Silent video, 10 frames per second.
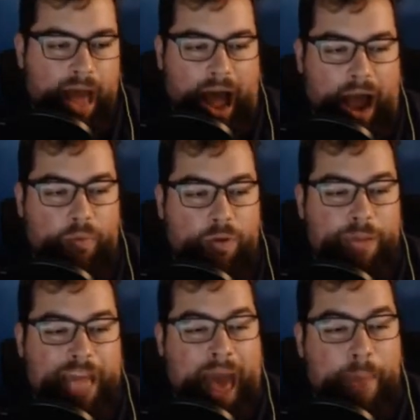I would
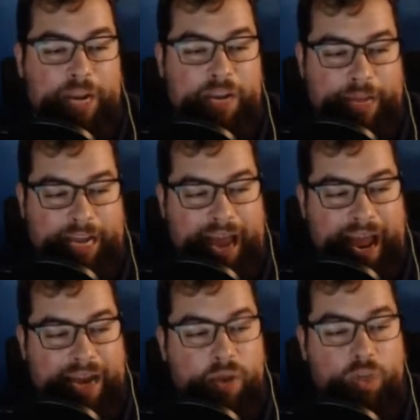be happy to be an
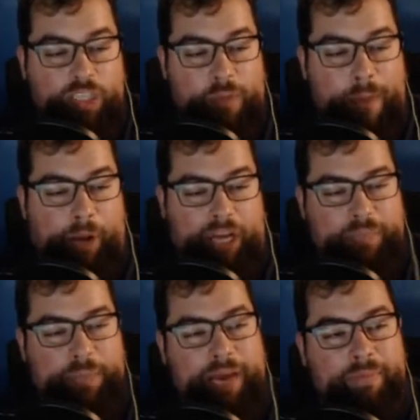aide once my boss
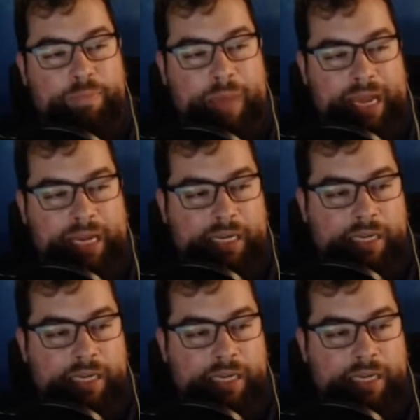becomes mayor.